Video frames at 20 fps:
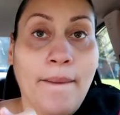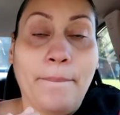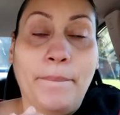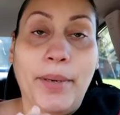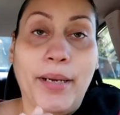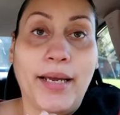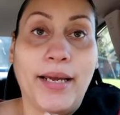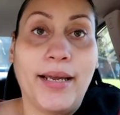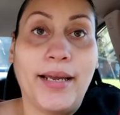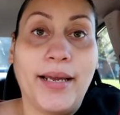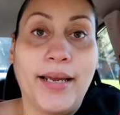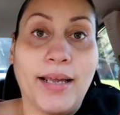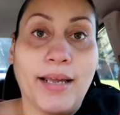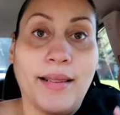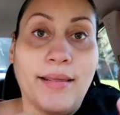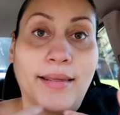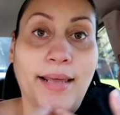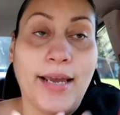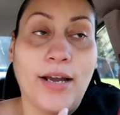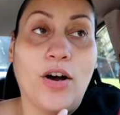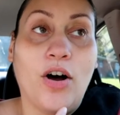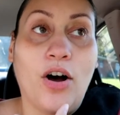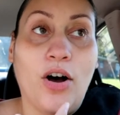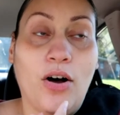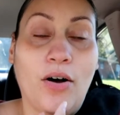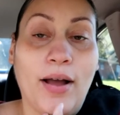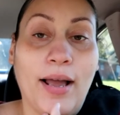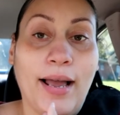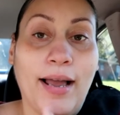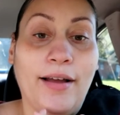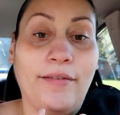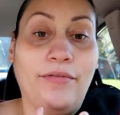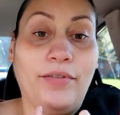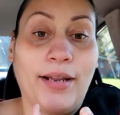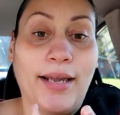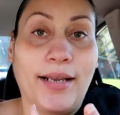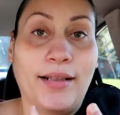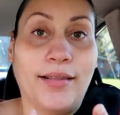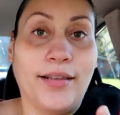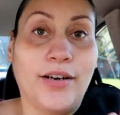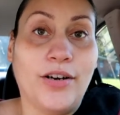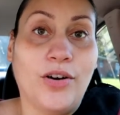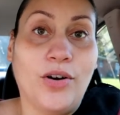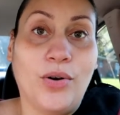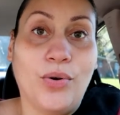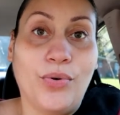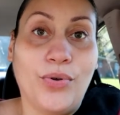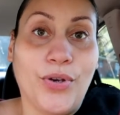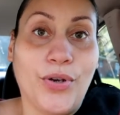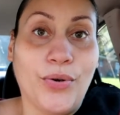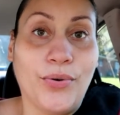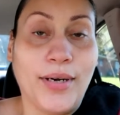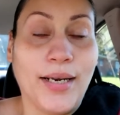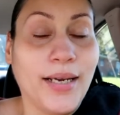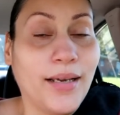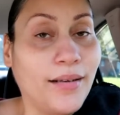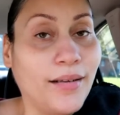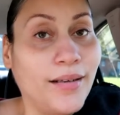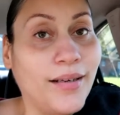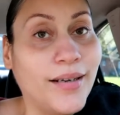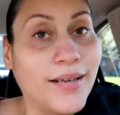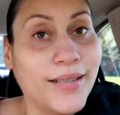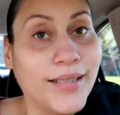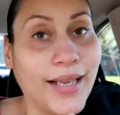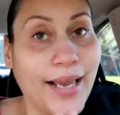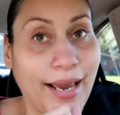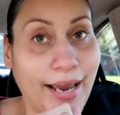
but they all have like their own unique looks,